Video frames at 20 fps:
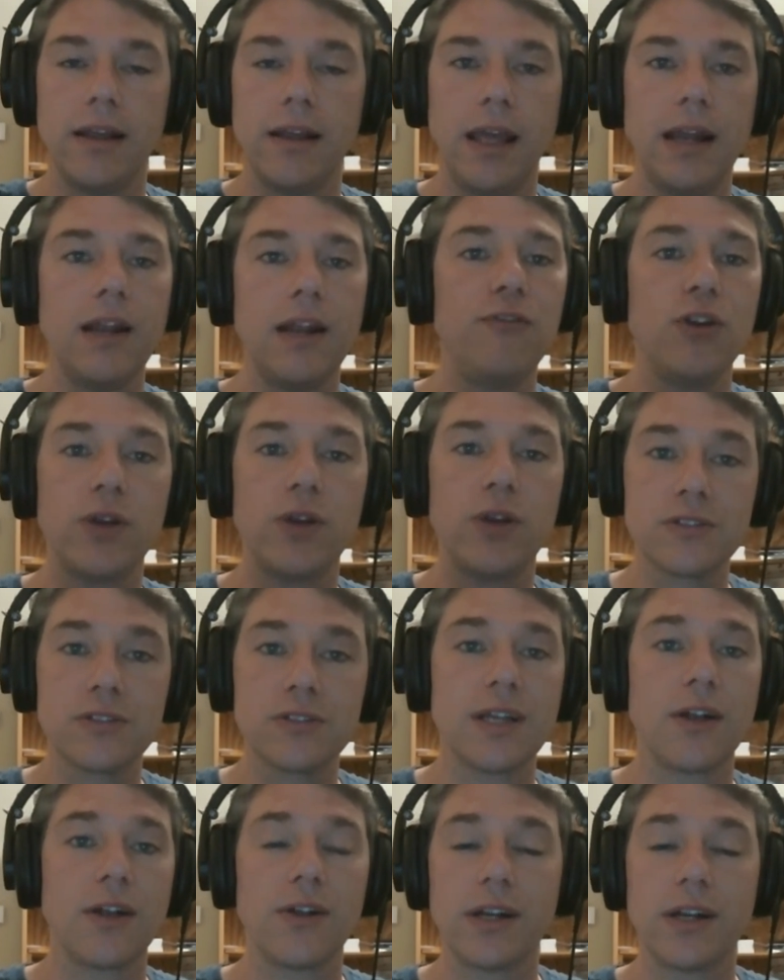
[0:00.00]
And if you can
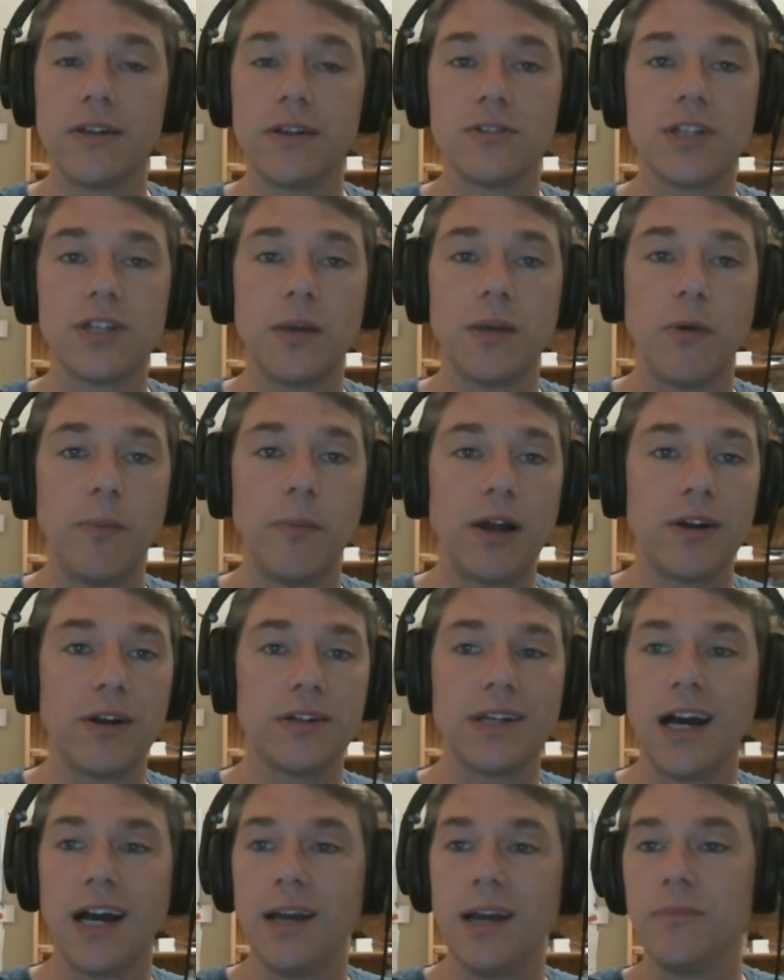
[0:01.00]
sell it in the same amount of
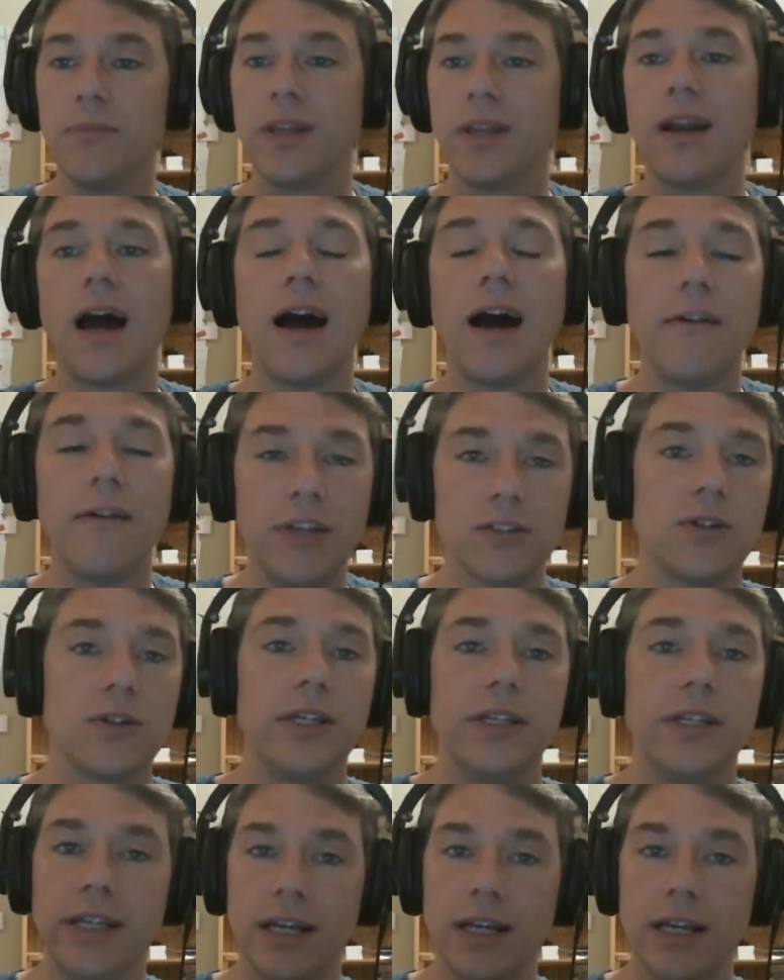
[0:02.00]
time, then obviously,